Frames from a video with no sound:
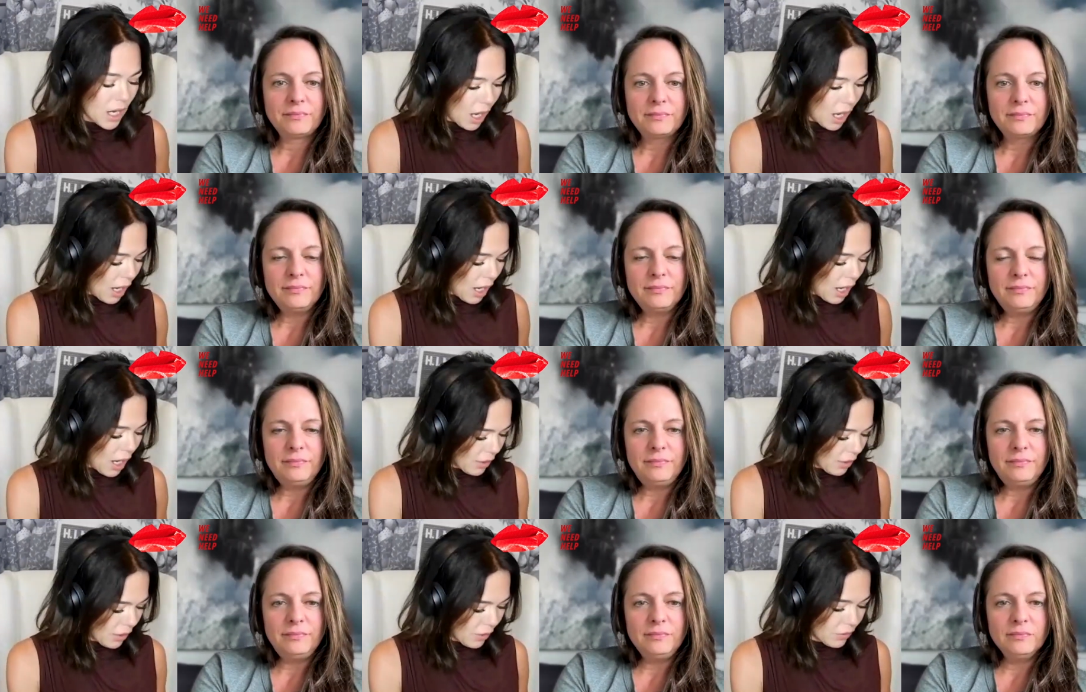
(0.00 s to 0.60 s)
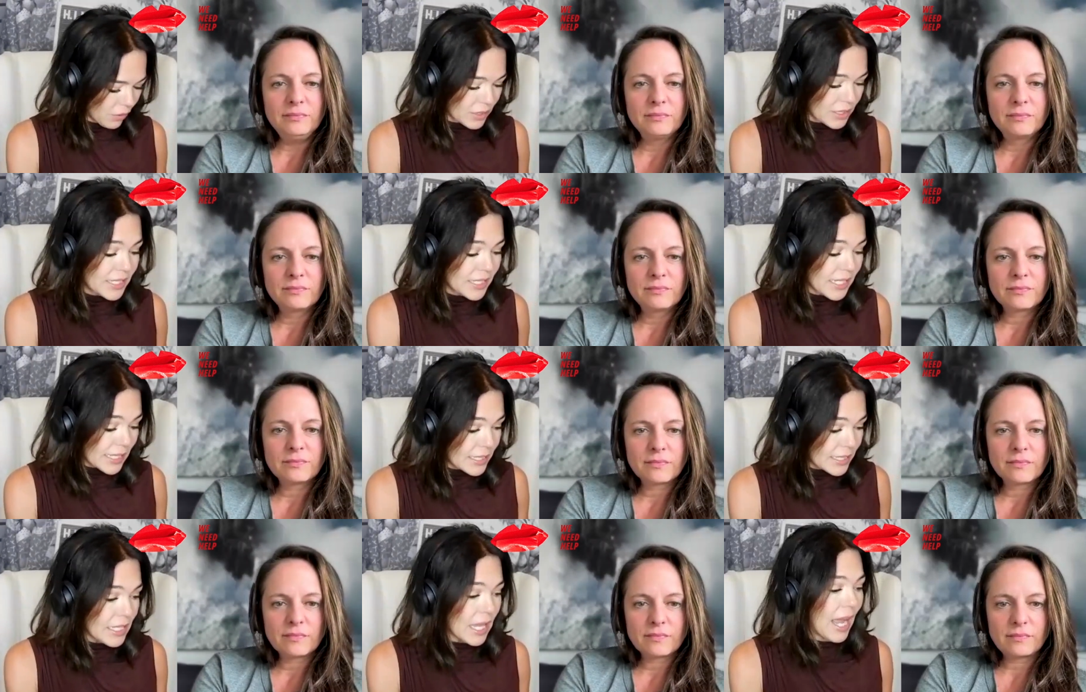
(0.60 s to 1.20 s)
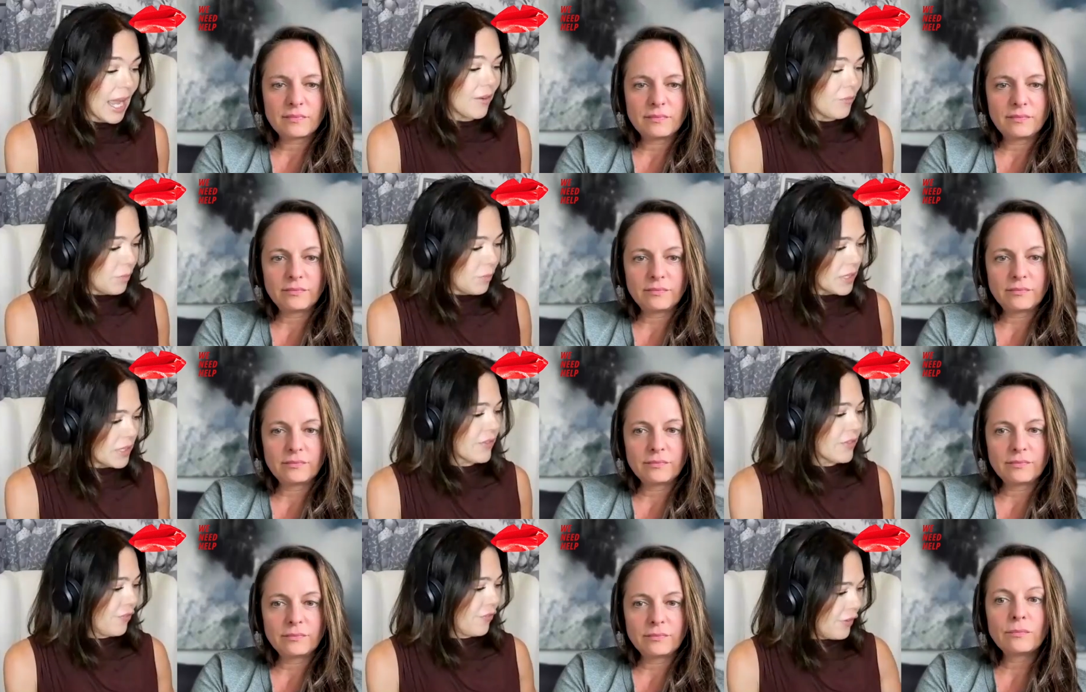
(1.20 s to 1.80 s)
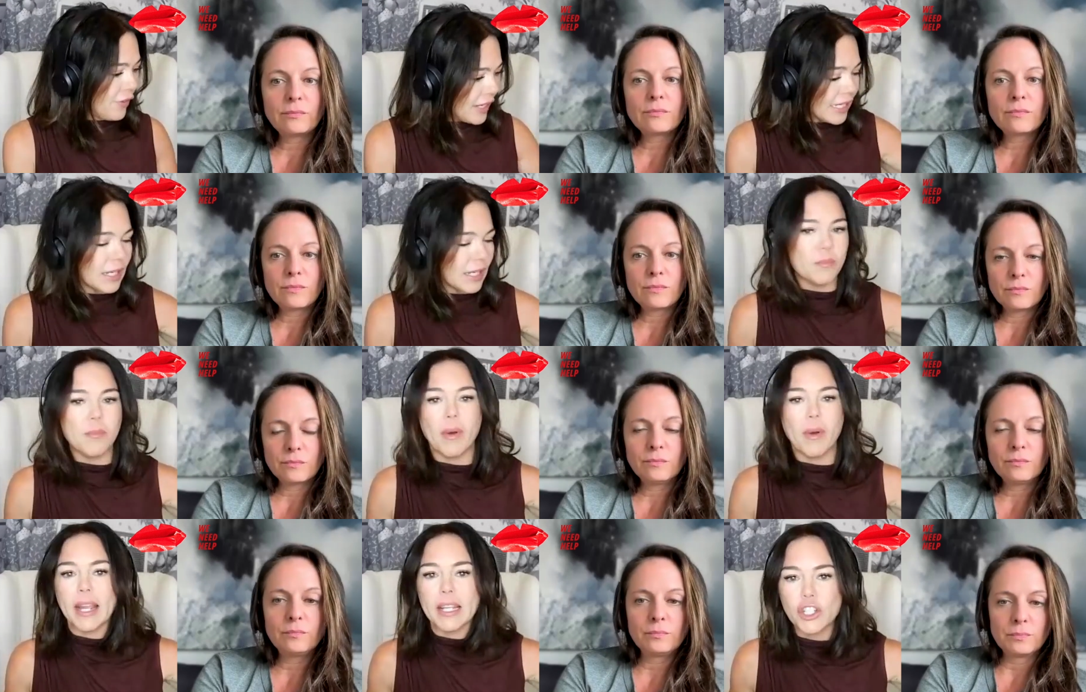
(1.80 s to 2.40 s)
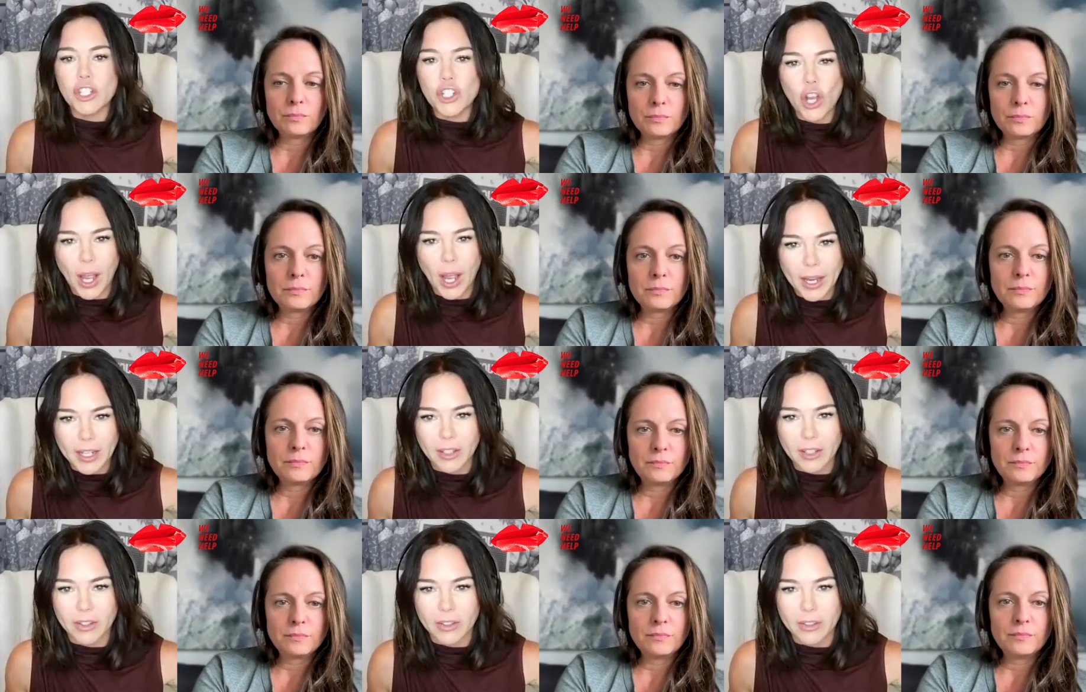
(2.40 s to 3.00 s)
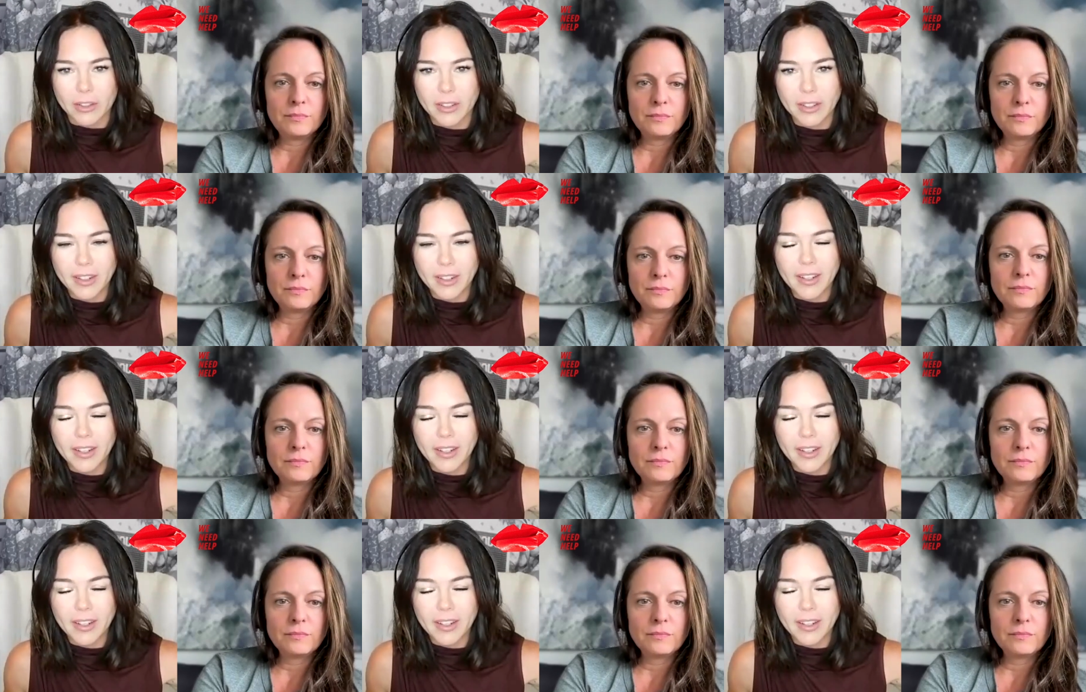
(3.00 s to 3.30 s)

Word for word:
Speaker 1: uh, since I've been feeding my child,